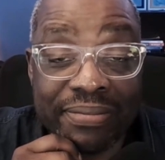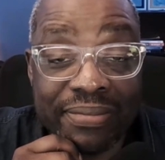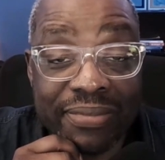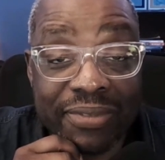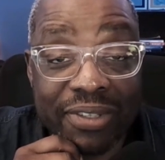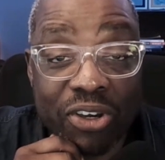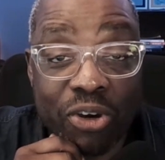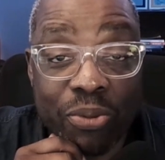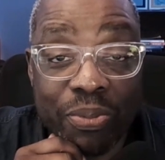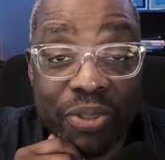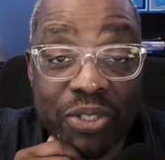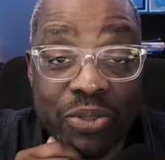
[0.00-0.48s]

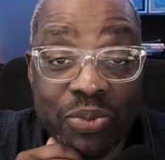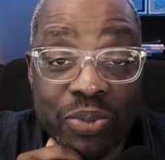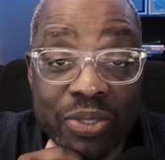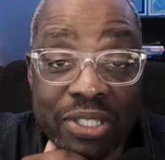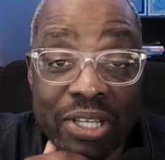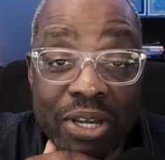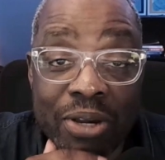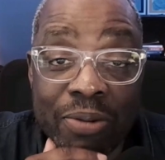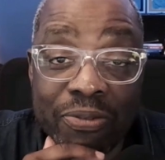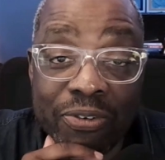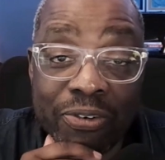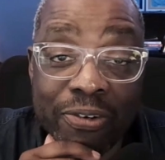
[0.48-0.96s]
Hope this was
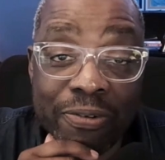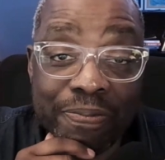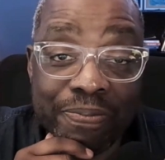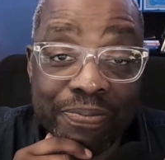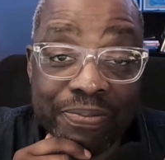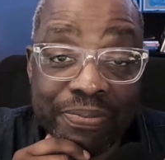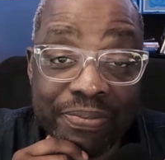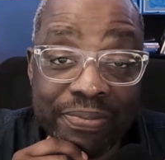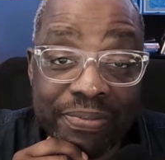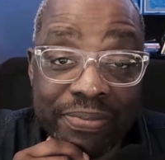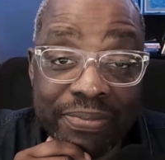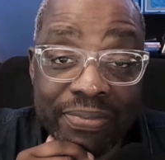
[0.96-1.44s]
helpful,
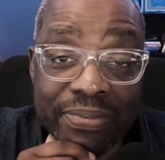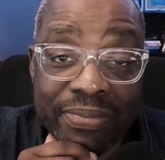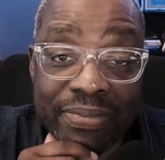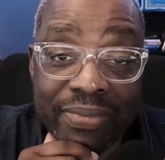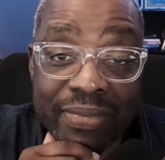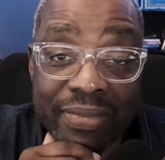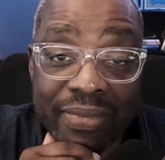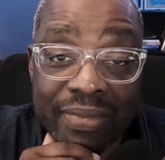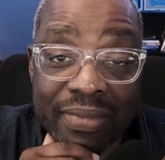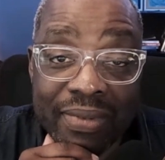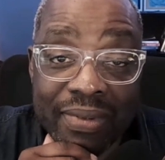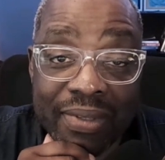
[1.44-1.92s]

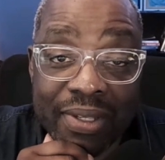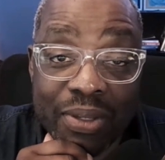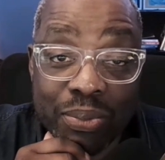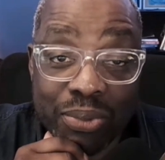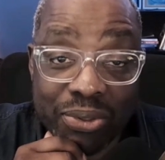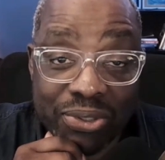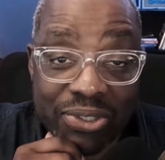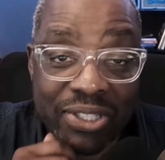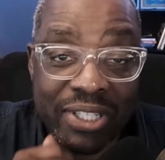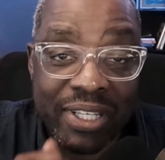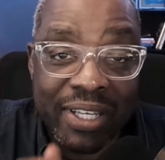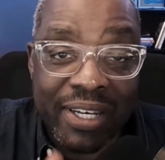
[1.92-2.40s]
and we'll
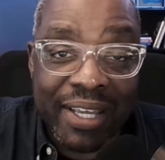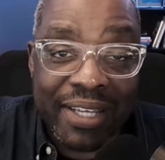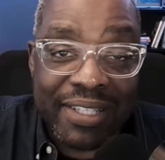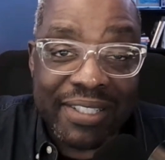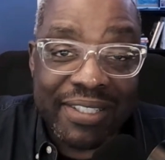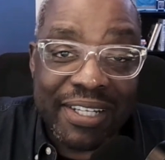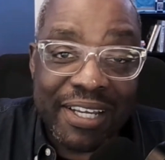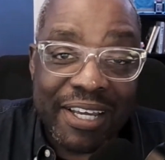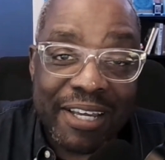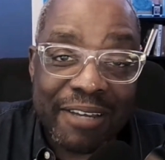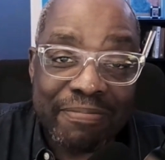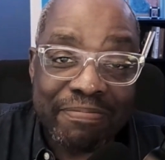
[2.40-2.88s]
see you next
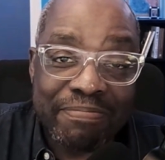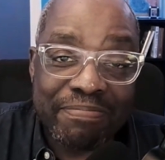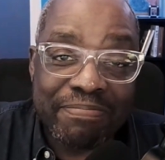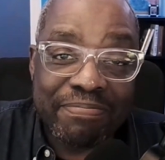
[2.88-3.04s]
time.